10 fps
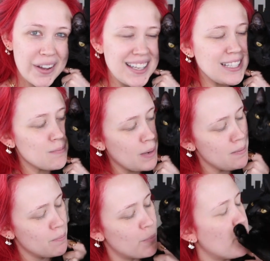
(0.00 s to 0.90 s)
He's
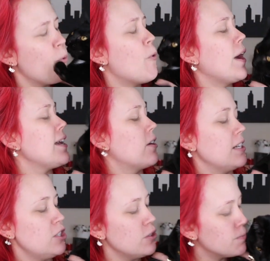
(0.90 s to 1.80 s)
my boy,
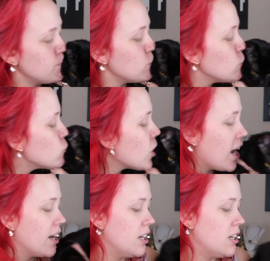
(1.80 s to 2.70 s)
aren't you? Mwah.
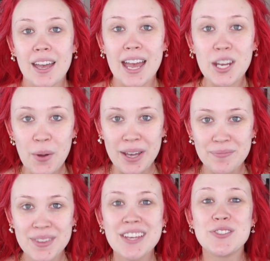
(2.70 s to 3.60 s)

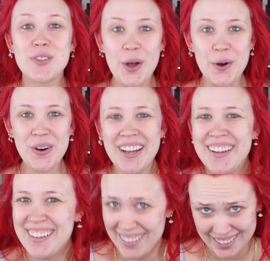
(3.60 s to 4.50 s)
Anyway, so
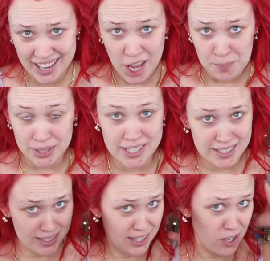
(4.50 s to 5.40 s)
please
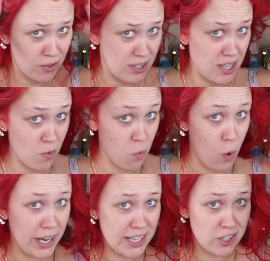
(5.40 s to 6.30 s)
excuse the
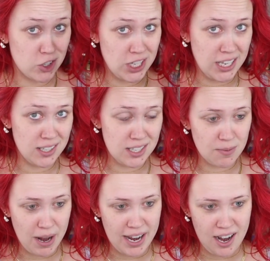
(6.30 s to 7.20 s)
whitish tint to
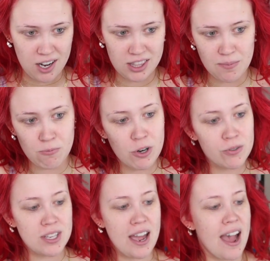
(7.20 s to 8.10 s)
my hair at the
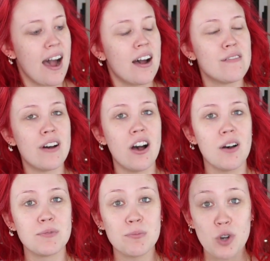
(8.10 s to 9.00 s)
roots. I have
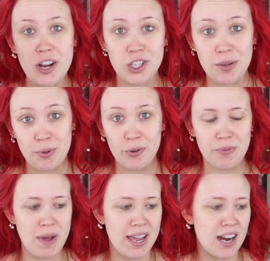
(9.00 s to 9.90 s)
some dry shampoo
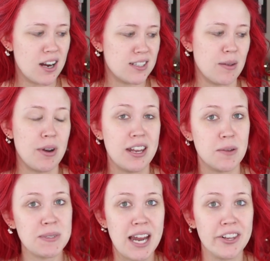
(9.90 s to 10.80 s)
in my hair because I'm gonna end
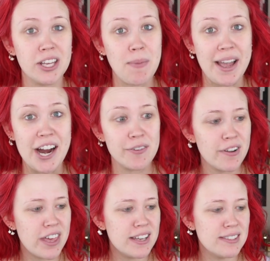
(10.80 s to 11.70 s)
up styling my hair
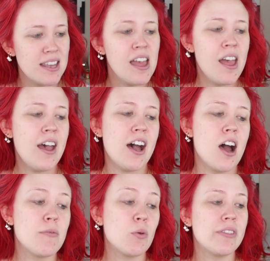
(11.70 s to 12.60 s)
for this.
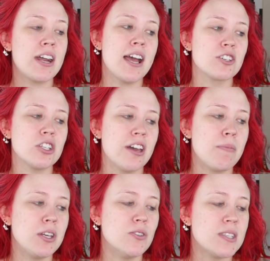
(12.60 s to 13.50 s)
The one that I actually have
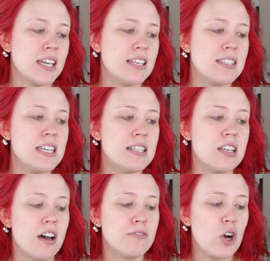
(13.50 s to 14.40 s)
been using is the
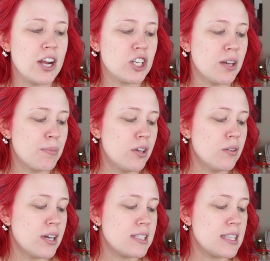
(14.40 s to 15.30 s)
Dove dry
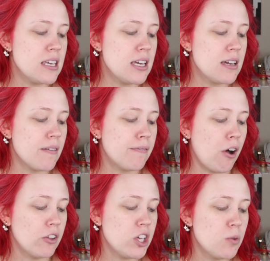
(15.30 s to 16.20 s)
shampoo. It's the
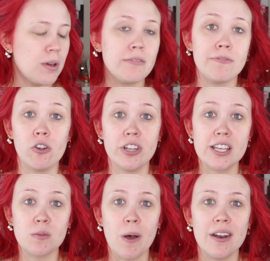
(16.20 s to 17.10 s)
volume and
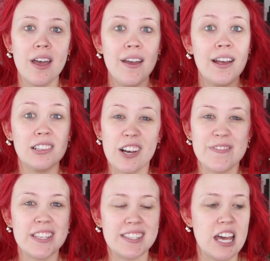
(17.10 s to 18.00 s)
fullness one. Love
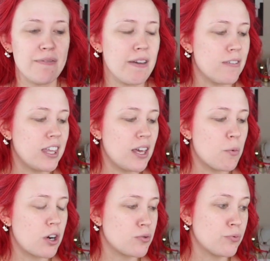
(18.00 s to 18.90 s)
this stuff. I feel like it
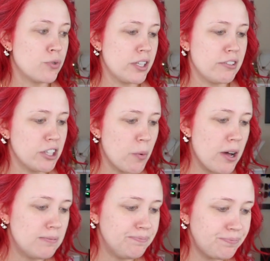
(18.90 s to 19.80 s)
works really, really
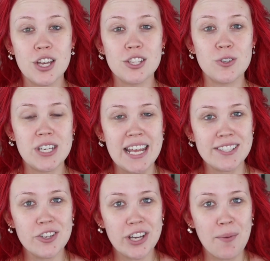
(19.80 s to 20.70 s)
well. So
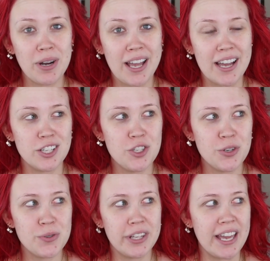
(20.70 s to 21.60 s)
today's look, I'm gonna kind of
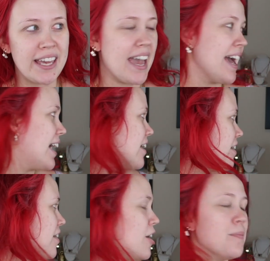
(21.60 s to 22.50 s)
do like
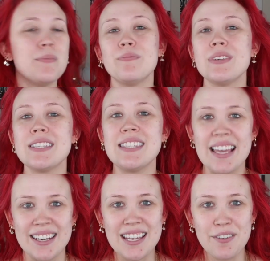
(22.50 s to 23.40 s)
a
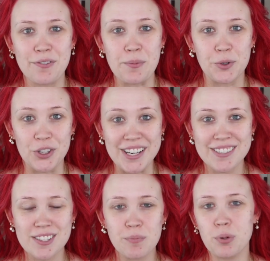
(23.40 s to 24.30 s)
Sandy from
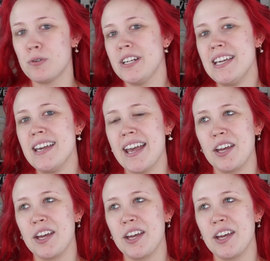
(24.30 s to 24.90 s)
Grease pre